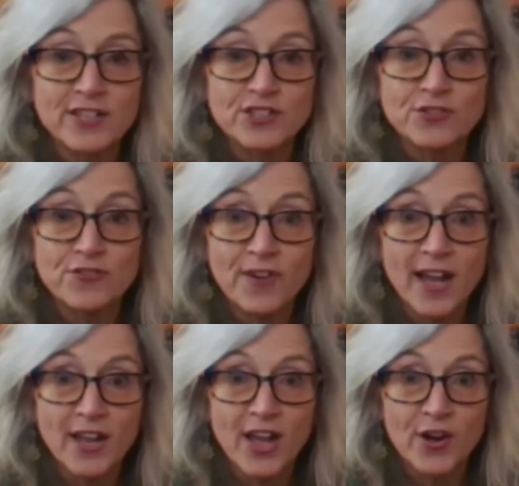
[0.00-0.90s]
to
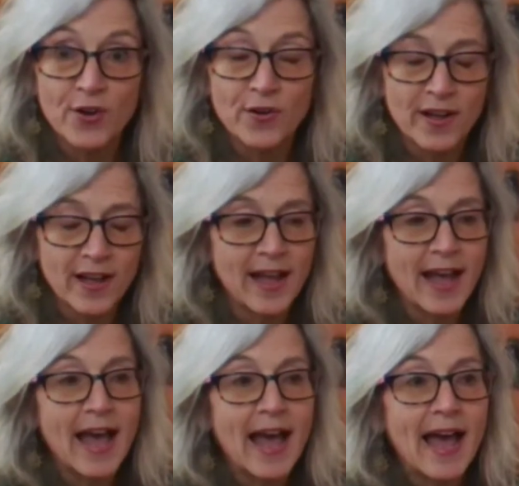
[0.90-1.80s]
follow.
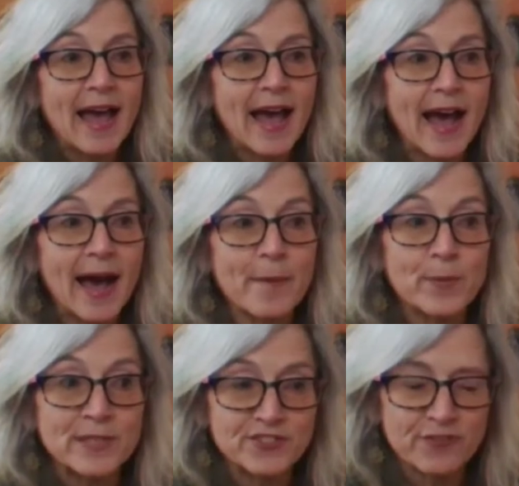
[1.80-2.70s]

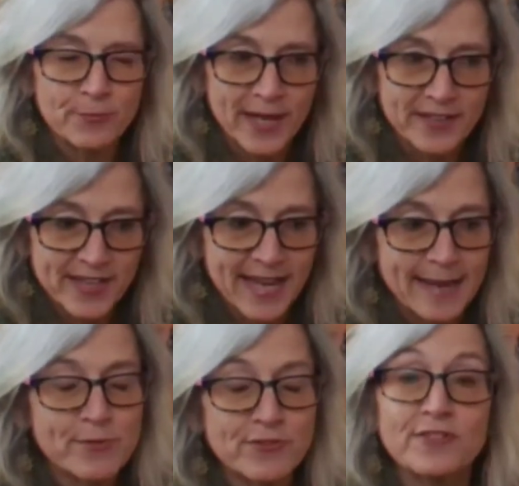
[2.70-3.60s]
Once you've played the game
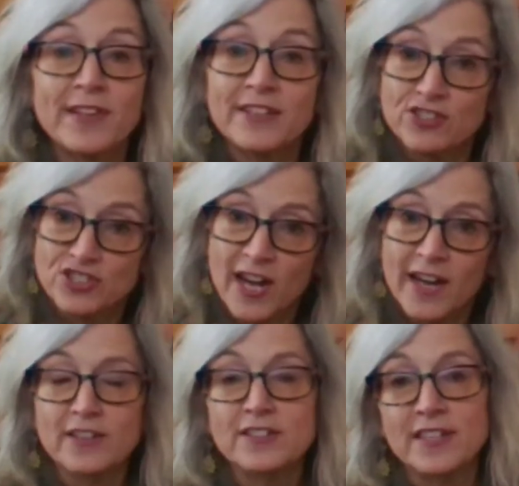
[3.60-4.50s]
through, then your
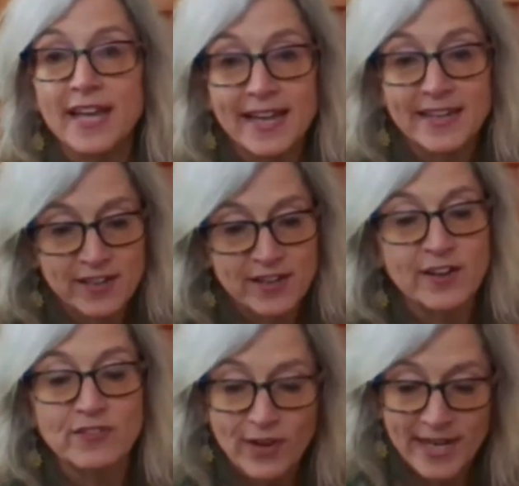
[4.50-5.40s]
child can
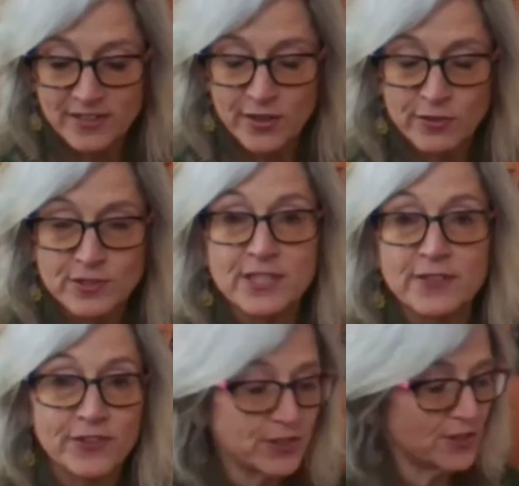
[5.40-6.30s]
write notes for
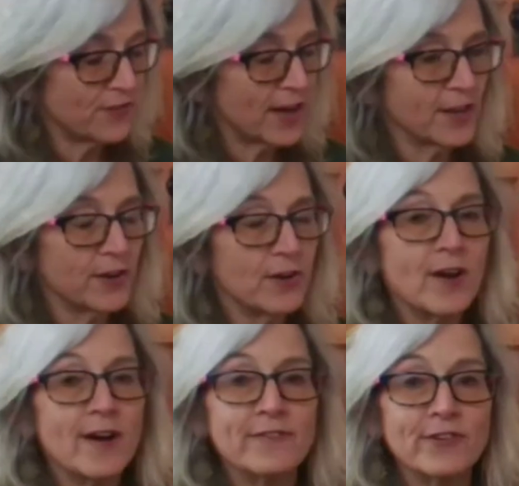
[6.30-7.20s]
you to follow.
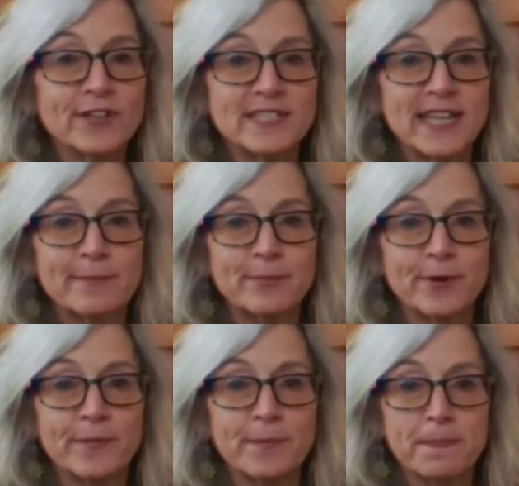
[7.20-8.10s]
For example,
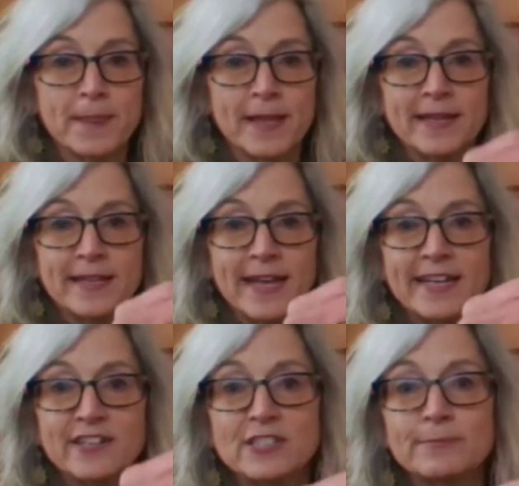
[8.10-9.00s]
okay,
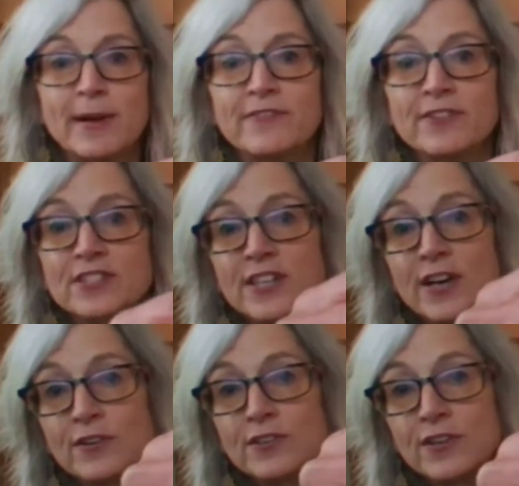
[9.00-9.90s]
here's my first note.